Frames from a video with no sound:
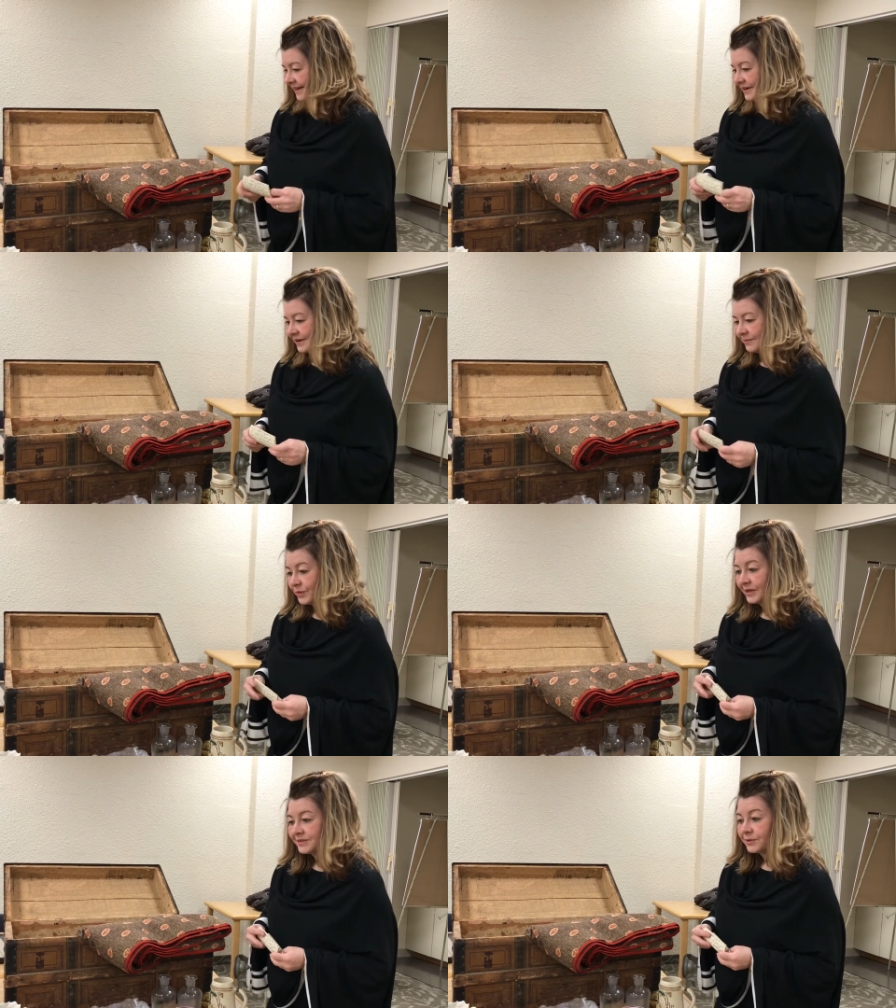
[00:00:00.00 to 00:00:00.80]
Um,
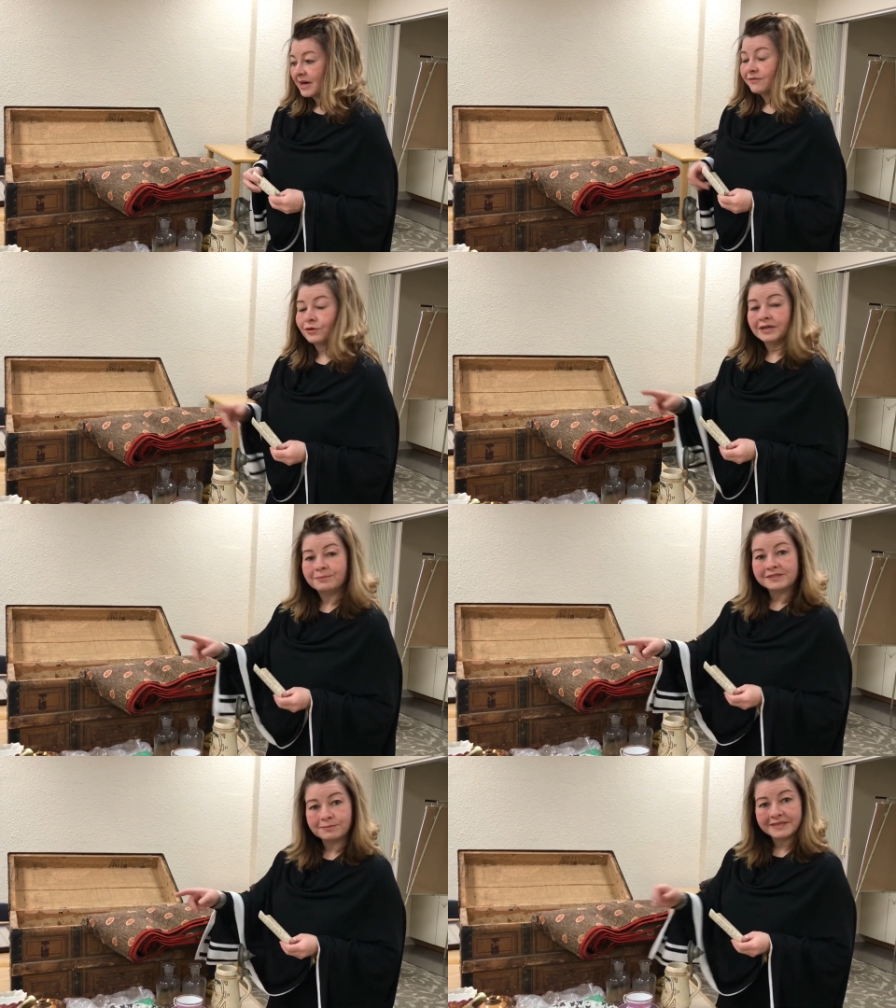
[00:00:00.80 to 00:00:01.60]
we also have
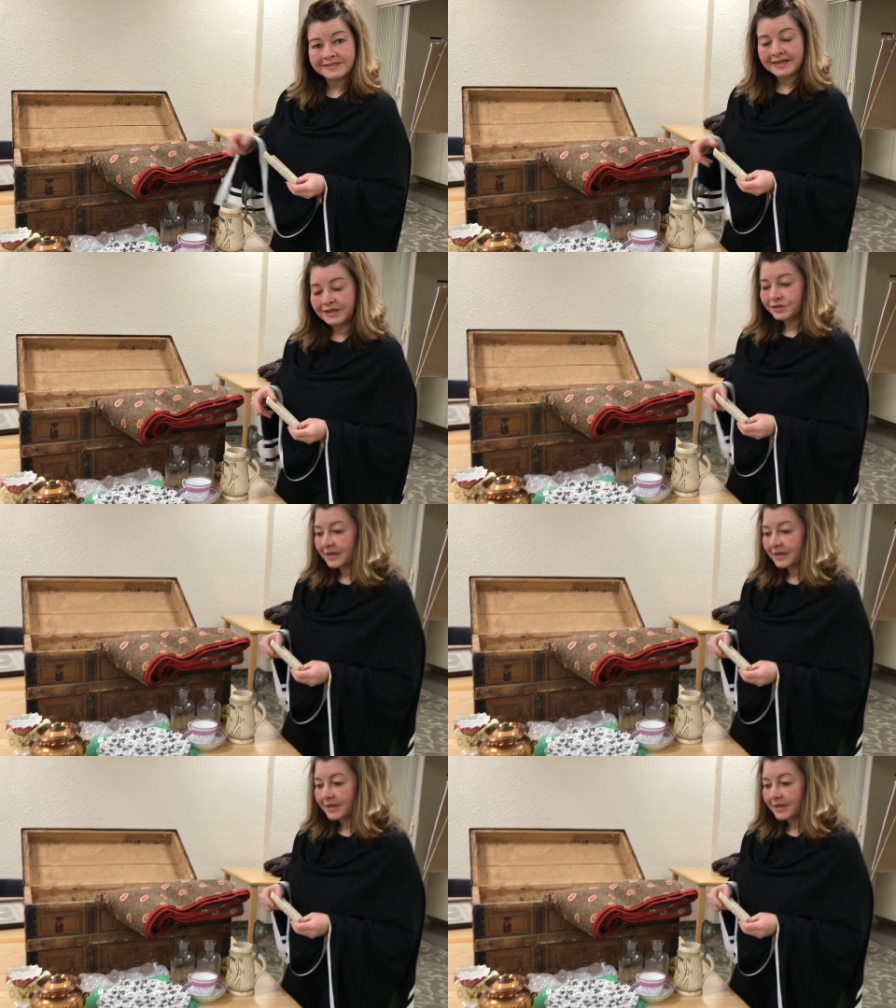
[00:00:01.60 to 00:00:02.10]
Grandpa's mustache